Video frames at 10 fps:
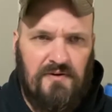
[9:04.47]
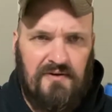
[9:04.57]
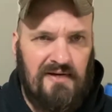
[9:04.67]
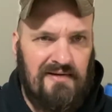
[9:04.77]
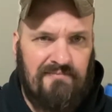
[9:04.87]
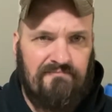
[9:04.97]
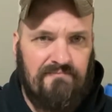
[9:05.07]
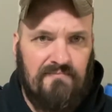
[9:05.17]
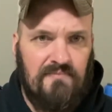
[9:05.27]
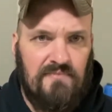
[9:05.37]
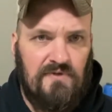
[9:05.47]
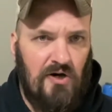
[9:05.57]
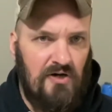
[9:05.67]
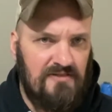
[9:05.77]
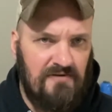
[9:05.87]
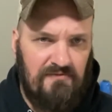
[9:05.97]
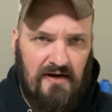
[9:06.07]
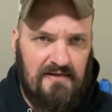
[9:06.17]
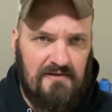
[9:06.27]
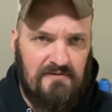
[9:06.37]
like cost
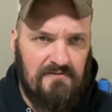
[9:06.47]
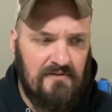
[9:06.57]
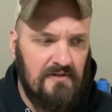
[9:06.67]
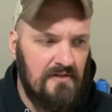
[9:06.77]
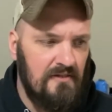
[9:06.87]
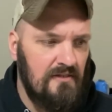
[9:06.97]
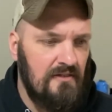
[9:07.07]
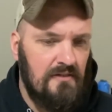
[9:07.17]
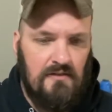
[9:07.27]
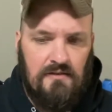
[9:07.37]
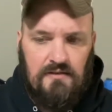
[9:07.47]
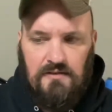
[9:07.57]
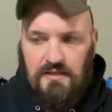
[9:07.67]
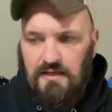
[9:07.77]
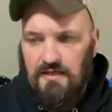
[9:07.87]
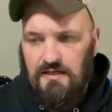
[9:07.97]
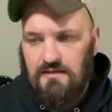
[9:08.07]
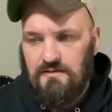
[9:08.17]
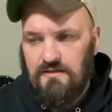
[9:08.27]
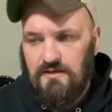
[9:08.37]
effective.
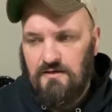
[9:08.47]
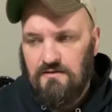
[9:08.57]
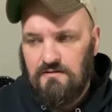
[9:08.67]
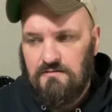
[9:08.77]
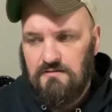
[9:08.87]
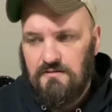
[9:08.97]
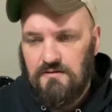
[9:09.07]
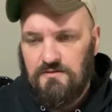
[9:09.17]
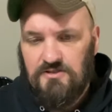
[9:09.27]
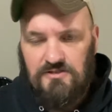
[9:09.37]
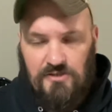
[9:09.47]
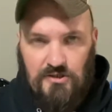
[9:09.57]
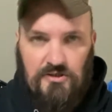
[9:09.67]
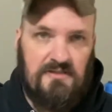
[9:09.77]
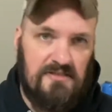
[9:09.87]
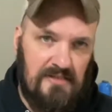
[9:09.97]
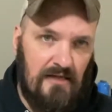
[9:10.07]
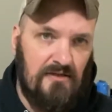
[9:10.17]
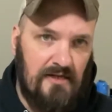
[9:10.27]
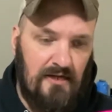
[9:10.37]
They're just a good
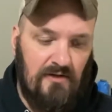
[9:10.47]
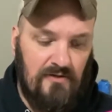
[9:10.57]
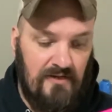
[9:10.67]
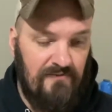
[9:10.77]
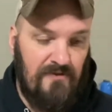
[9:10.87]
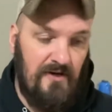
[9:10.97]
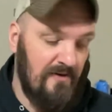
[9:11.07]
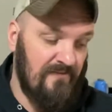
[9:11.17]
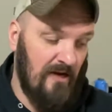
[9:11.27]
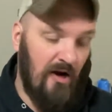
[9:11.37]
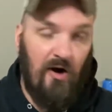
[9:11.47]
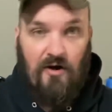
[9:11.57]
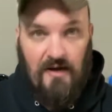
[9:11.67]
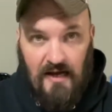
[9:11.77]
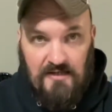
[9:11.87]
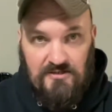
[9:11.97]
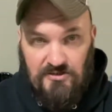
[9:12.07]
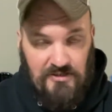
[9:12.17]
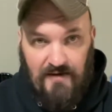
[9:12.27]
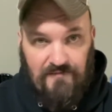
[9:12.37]
solid arrow, and if they are an Axis
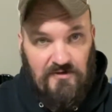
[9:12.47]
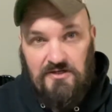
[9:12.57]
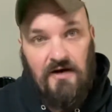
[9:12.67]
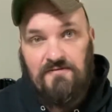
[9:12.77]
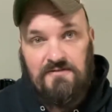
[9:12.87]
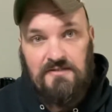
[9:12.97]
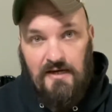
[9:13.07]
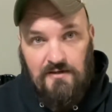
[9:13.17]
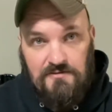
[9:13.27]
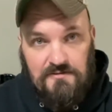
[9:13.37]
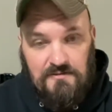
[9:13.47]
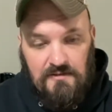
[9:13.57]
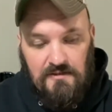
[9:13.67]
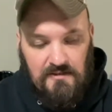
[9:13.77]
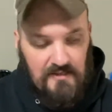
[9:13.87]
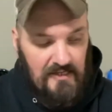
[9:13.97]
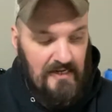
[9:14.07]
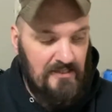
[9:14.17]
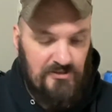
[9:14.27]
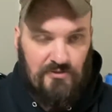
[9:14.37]
shaft, they're tough as nails. Like
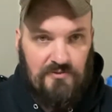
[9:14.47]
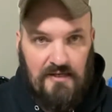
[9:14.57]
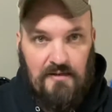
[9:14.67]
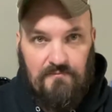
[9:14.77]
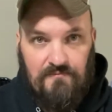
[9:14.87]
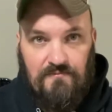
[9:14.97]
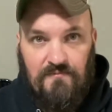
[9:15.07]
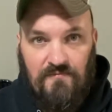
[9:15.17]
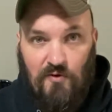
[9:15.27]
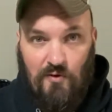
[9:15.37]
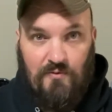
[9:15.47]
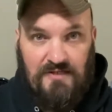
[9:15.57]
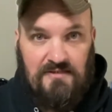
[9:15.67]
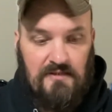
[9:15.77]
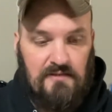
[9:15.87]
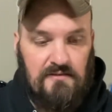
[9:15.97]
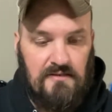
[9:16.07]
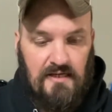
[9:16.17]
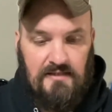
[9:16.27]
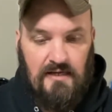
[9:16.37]
I shoot them for a reason.
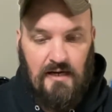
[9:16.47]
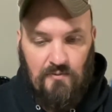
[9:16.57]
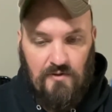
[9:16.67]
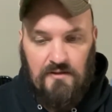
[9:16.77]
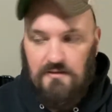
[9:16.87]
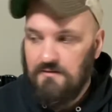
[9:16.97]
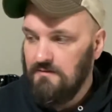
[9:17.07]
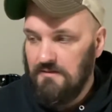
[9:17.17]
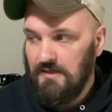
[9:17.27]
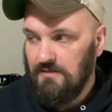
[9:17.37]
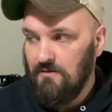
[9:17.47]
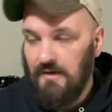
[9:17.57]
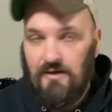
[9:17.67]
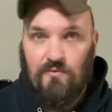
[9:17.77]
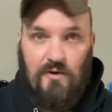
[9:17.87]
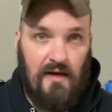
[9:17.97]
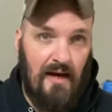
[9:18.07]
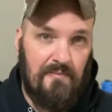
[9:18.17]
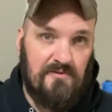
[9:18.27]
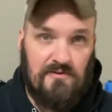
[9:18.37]
Like I want, like, no matter what
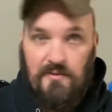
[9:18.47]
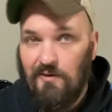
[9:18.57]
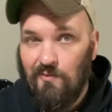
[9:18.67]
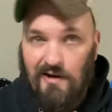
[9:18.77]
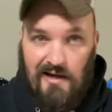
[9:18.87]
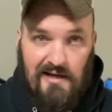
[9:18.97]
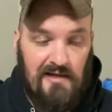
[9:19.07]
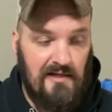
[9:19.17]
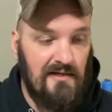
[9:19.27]
happens, no matter what I hit,